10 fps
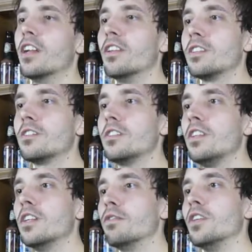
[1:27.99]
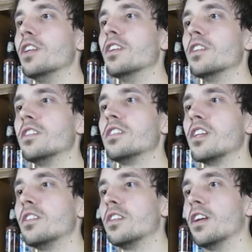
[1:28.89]
Let's see if the
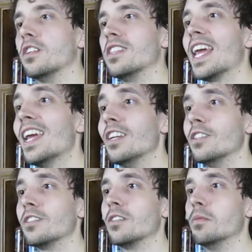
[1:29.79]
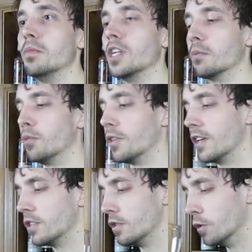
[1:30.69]
scent and taste meet up with
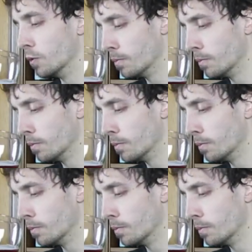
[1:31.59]
that too.